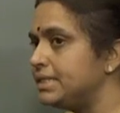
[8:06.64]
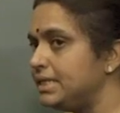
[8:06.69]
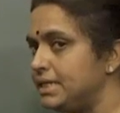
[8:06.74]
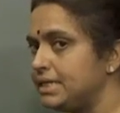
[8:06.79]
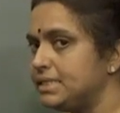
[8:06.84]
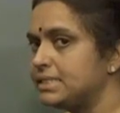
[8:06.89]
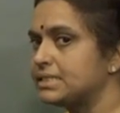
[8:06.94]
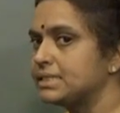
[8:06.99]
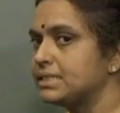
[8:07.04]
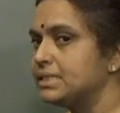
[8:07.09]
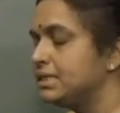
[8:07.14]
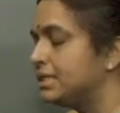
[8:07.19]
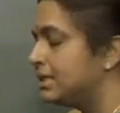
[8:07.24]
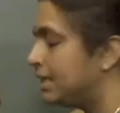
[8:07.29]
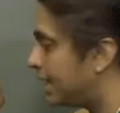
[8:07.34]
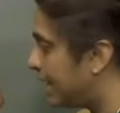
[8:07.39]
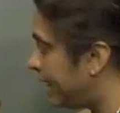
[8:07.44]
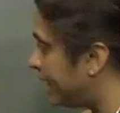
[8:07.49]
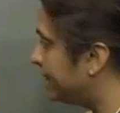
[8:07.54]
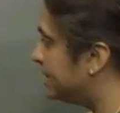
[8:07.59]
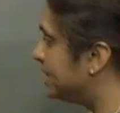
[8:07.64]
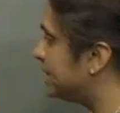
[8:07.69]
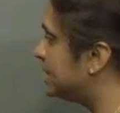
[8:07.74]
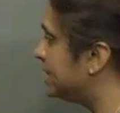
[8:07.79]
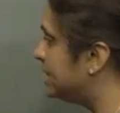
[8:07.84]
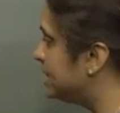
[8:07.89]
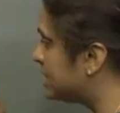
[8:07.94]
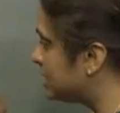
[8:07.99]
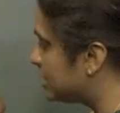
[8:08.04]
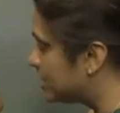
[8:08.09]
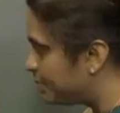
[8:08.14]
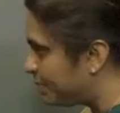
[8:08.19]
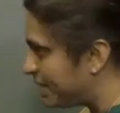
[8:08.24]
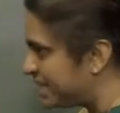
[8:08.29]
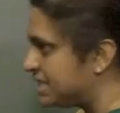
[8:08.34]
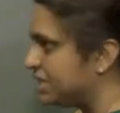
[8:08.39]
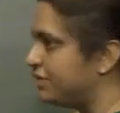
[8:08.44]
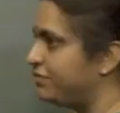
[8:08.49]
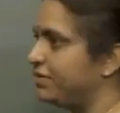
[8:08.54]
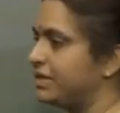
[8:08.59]
these antigens
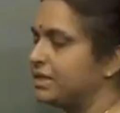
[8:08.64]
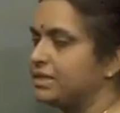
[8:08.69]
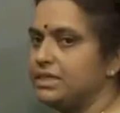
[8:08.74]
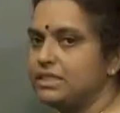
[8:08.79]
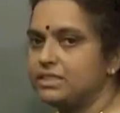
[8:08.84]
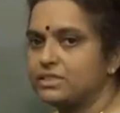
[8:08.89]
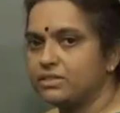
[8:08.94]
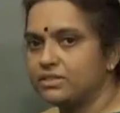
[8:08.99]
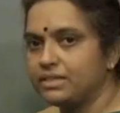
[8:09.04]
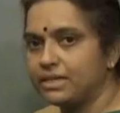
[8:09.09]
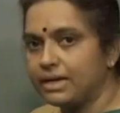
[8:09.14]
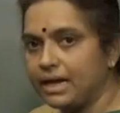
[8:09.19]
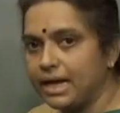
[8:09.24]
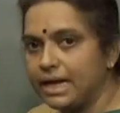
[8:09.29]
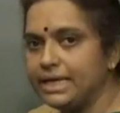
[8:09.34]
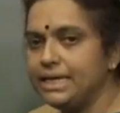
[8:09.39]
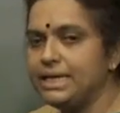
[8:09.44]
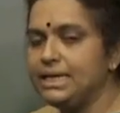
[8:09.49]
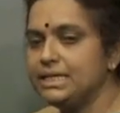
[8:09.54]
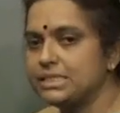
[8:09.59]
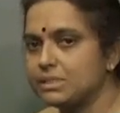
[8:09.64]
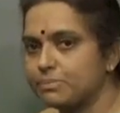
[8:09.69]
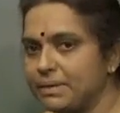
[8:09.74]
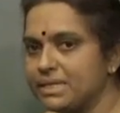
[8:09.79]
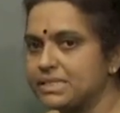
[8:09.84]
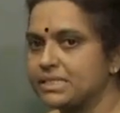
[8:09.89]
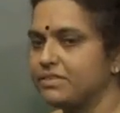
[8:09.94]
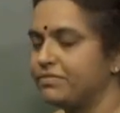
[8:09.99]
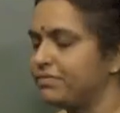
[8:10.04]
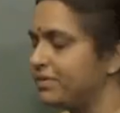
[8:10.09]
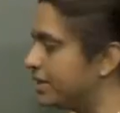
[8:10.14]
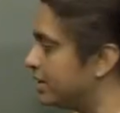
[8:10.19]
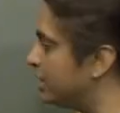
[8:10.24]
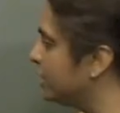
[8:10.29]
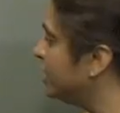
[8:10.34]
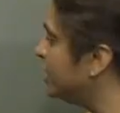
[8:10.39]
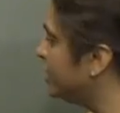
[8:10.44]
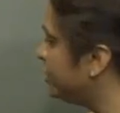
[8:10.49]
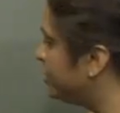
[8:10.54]
specifically. So, they are highly specific